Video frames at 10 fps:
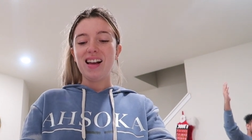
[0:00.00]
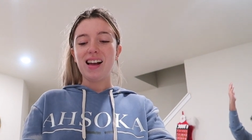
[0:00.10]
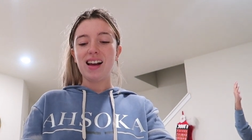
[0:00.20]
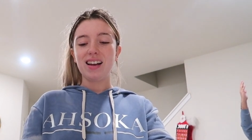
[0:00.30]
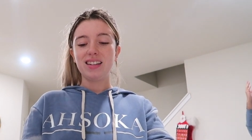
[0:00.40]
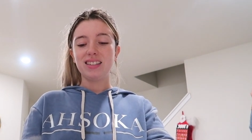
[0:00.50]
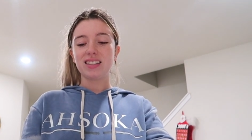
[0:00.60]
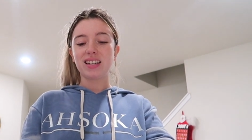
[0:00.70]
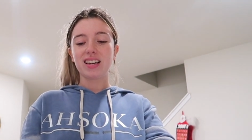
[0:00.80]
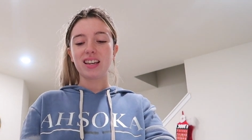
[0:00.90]

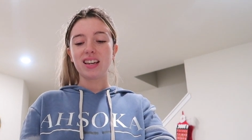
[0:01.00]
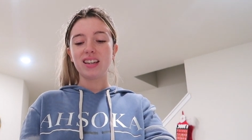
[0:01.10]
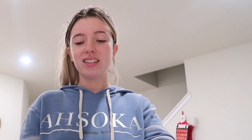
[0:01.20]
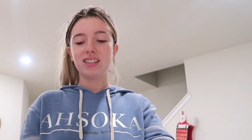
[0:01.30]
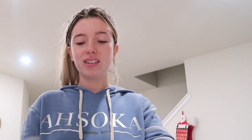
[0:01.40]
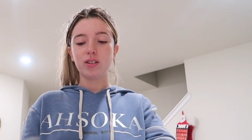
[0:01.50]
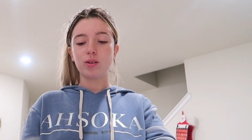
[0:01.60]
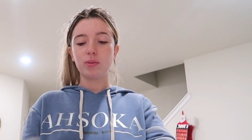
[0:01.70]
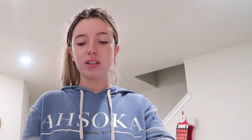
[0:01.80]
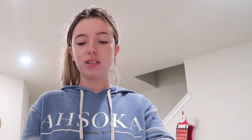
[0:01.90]
And he did the
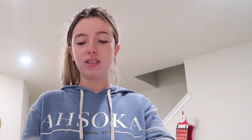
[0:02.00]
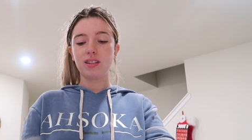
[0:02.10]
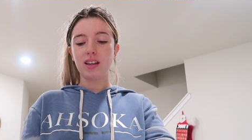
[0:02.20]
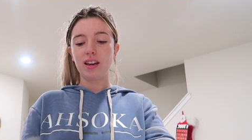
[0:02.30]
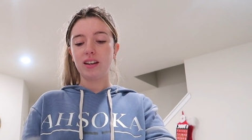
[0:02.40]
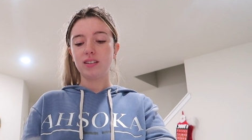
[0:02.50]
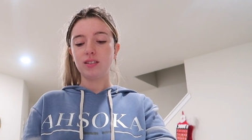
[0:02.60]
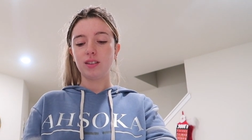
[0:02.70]
sweetest thing.